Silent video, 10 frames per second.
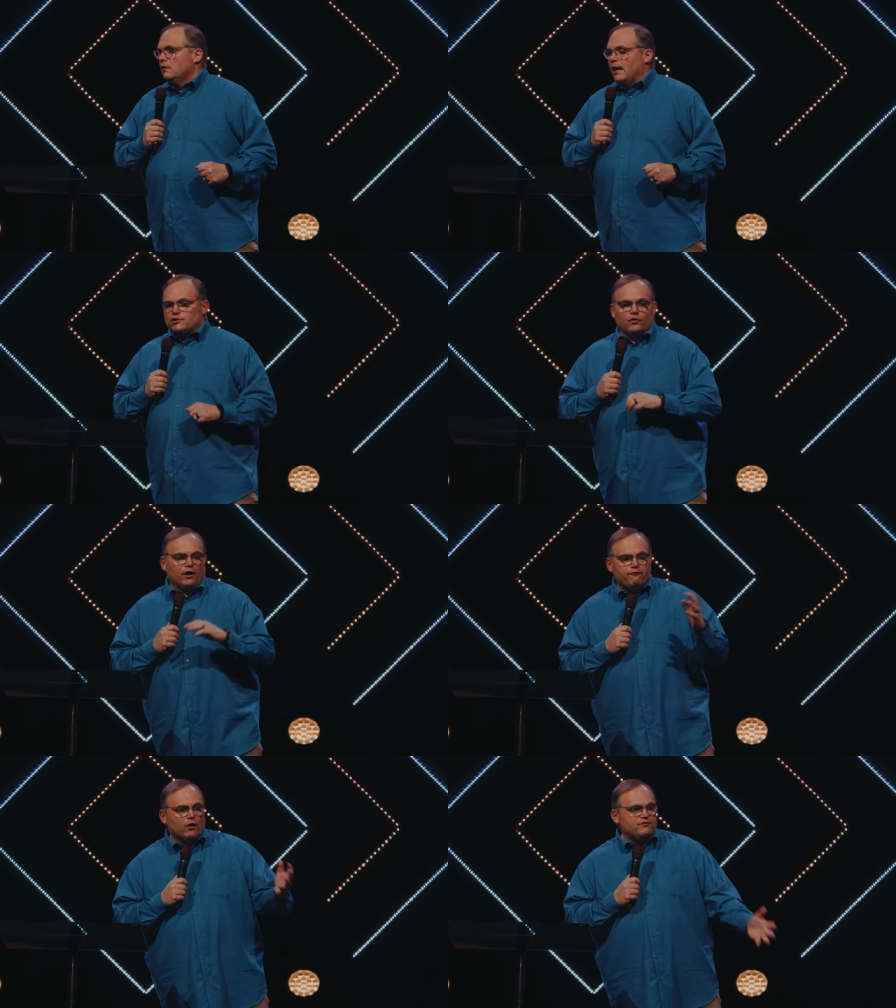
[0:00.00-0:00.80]
And so,
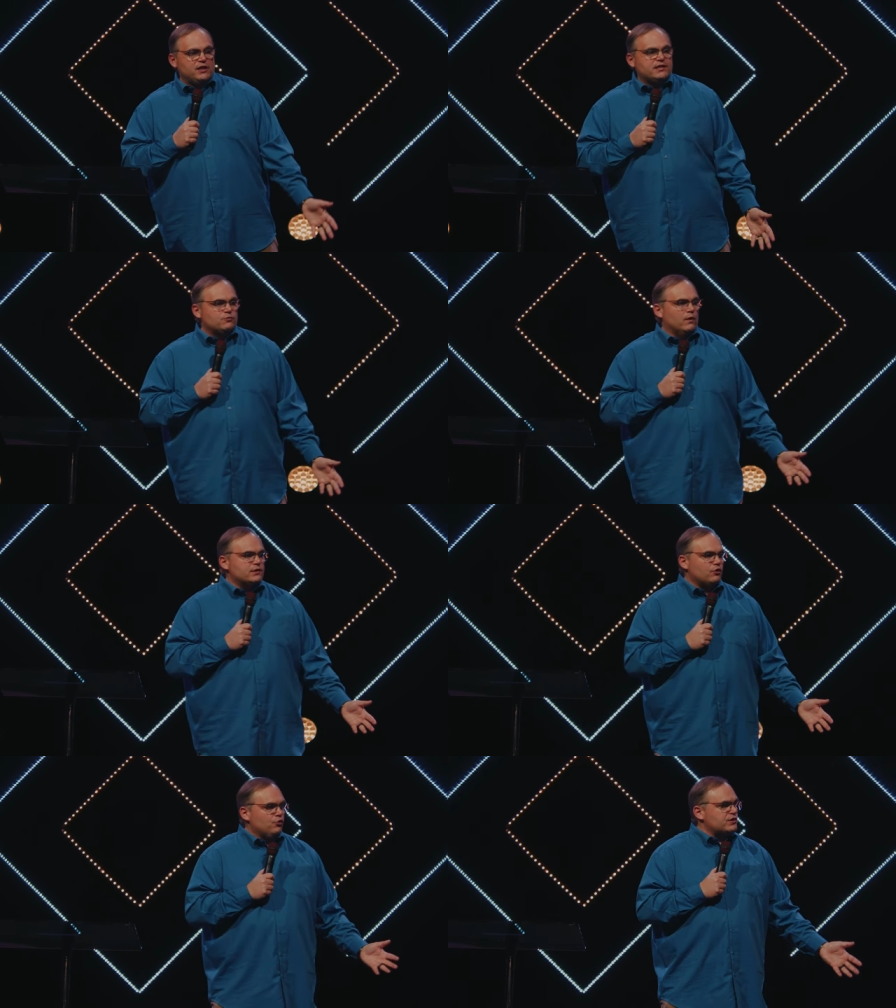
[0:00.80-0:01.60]
therefore, if Jesus
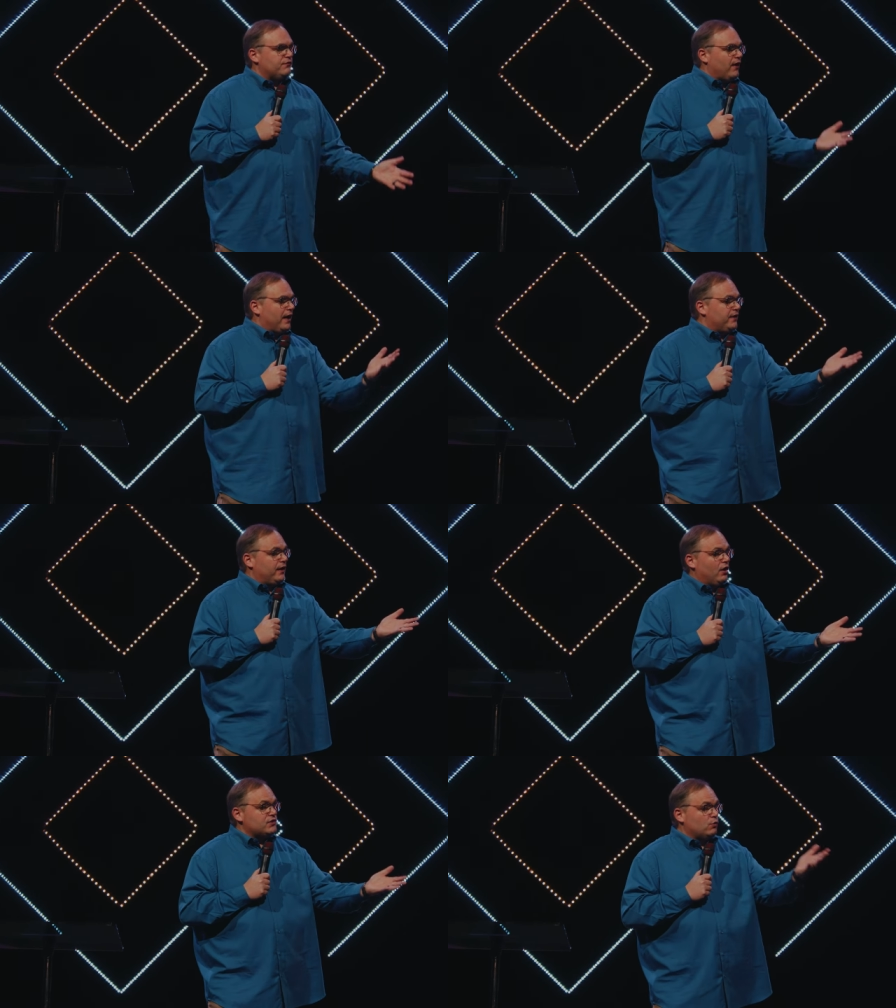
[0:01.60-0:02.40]
wasn't crucified, then he
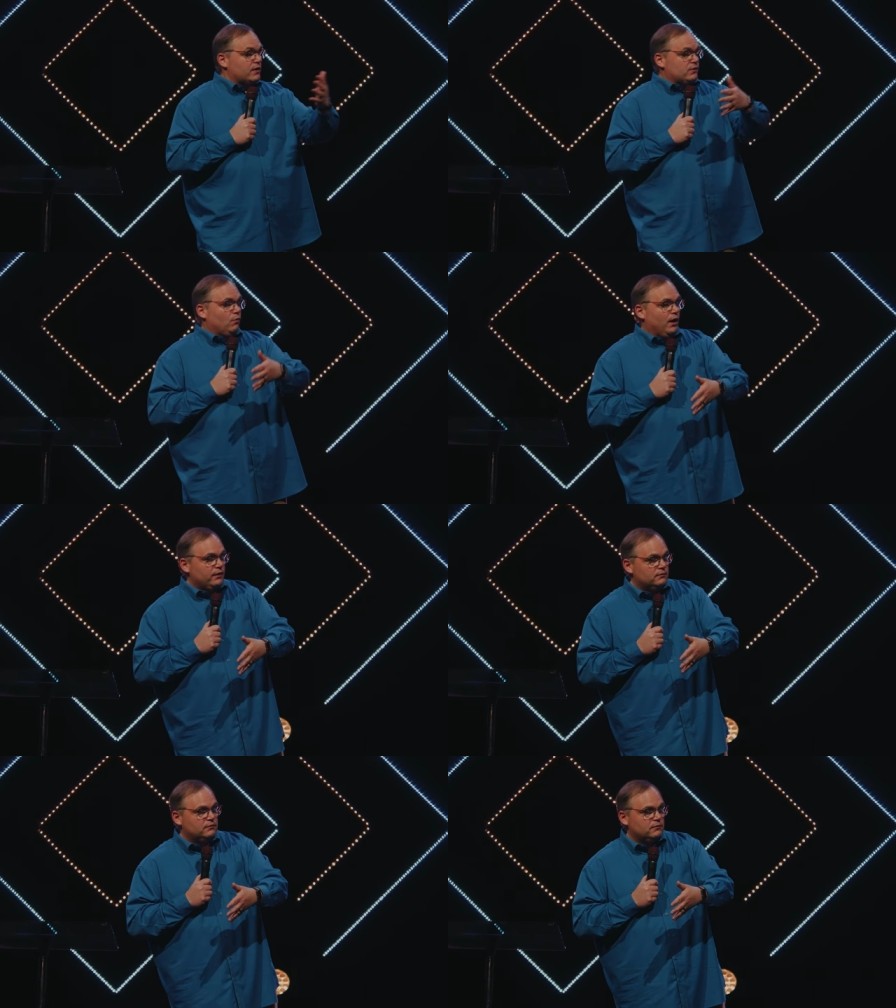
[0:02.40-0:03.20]
also wasn't what?
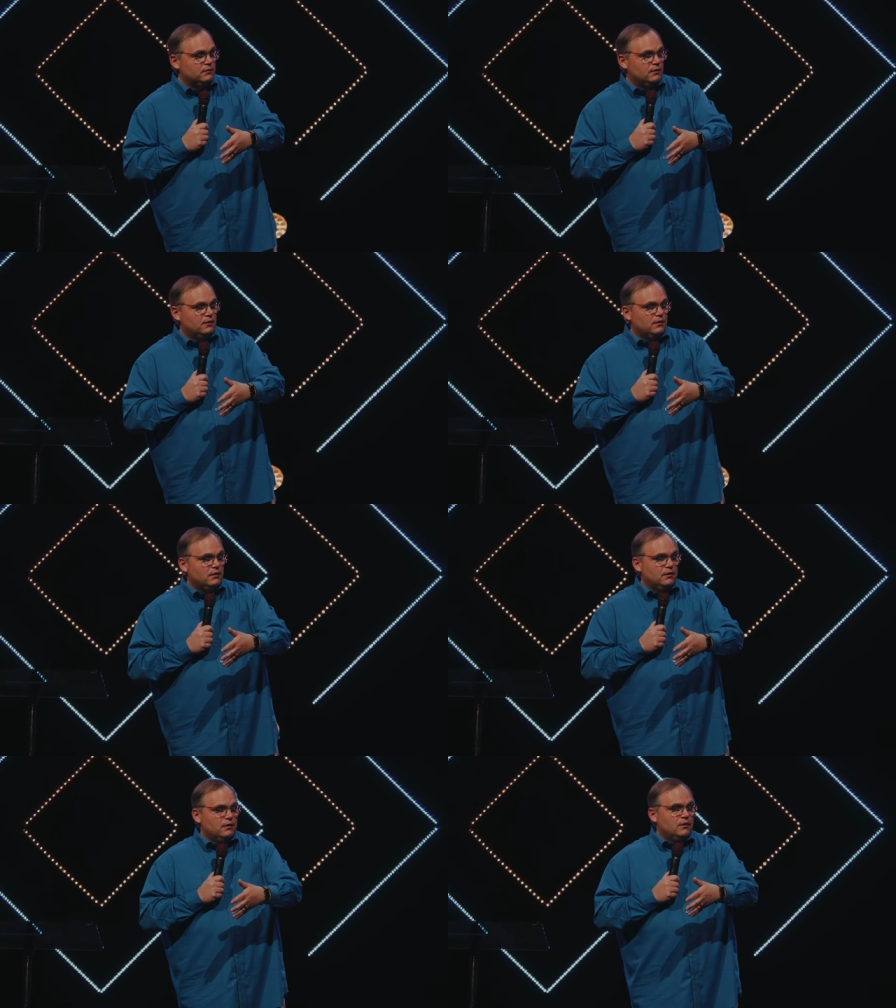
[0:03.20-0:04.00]

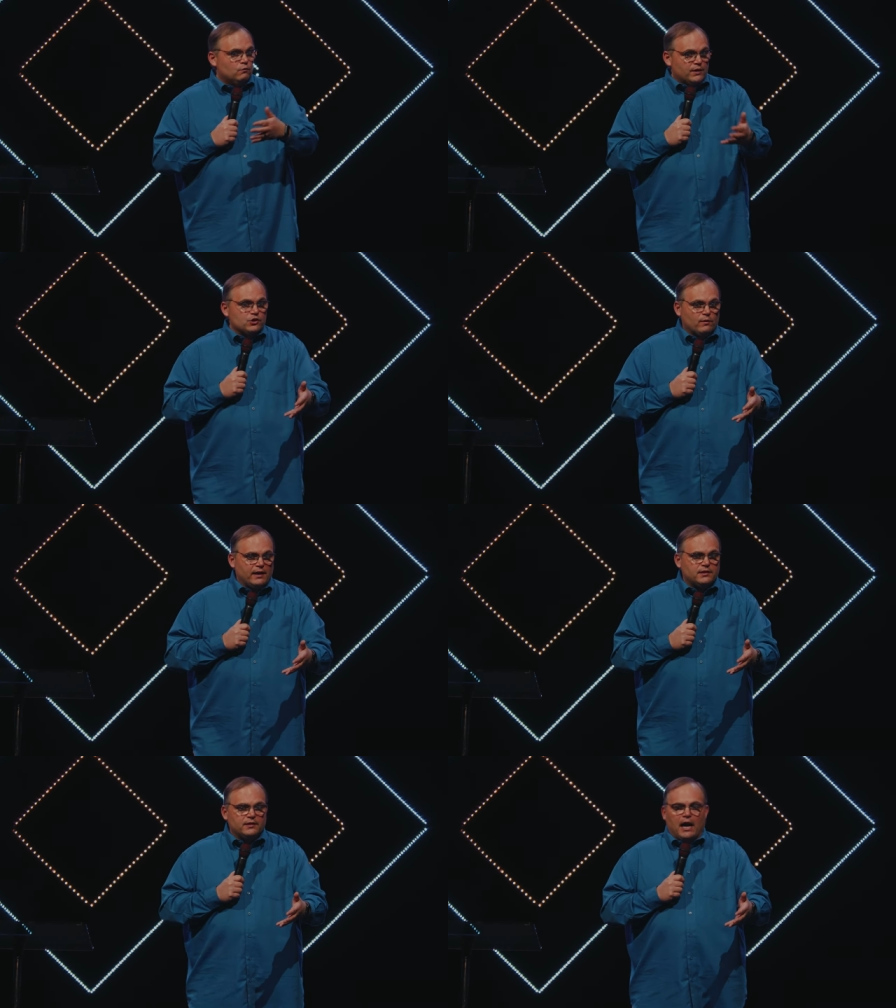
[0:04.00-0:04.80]

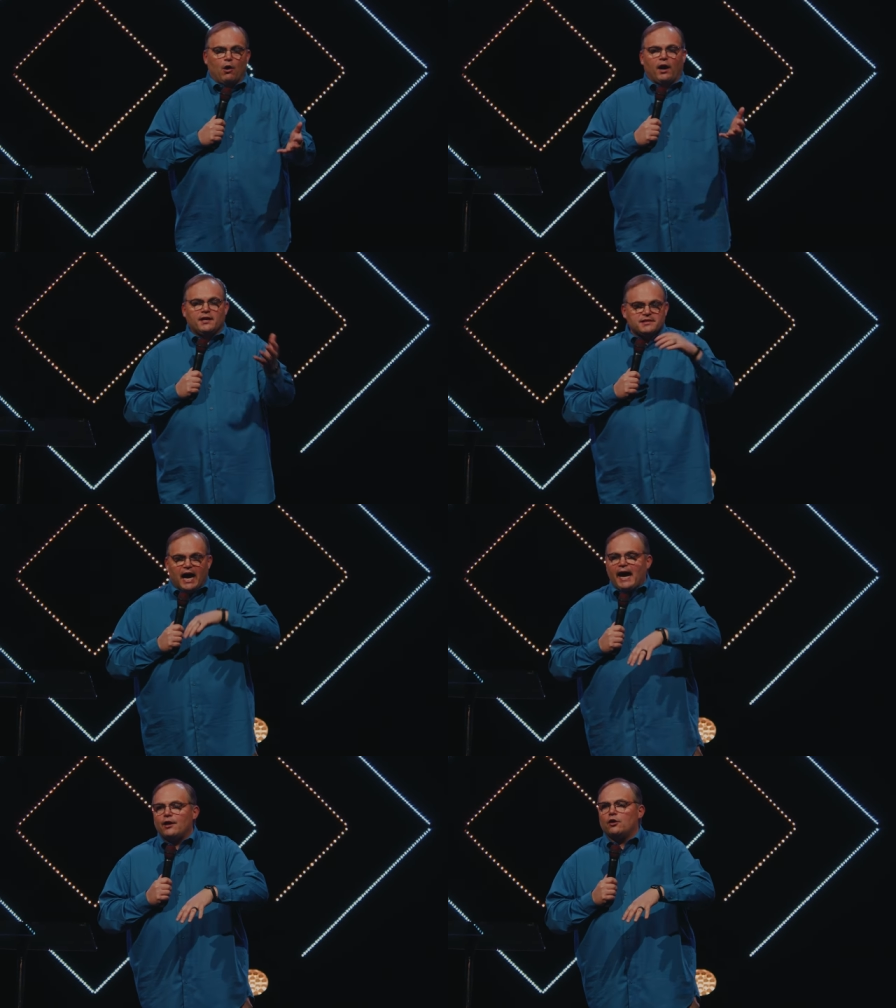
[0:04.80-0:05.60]
Resurrected. Now, our
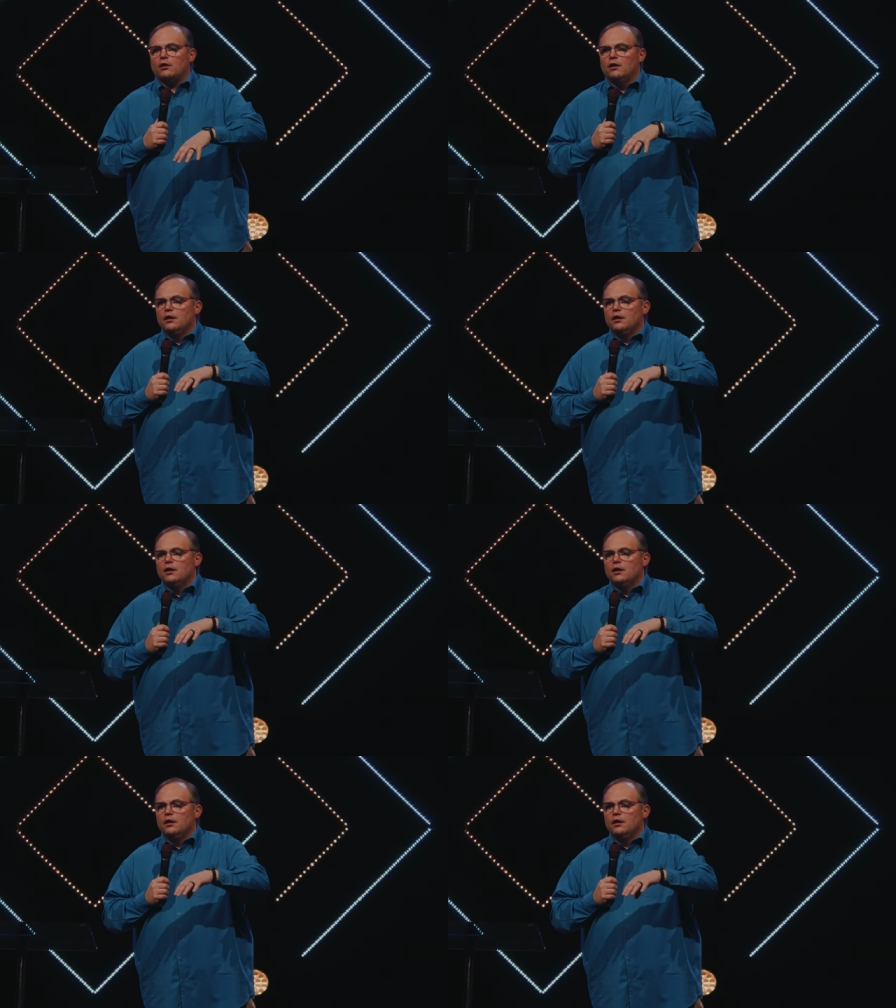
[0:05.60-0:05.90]
entire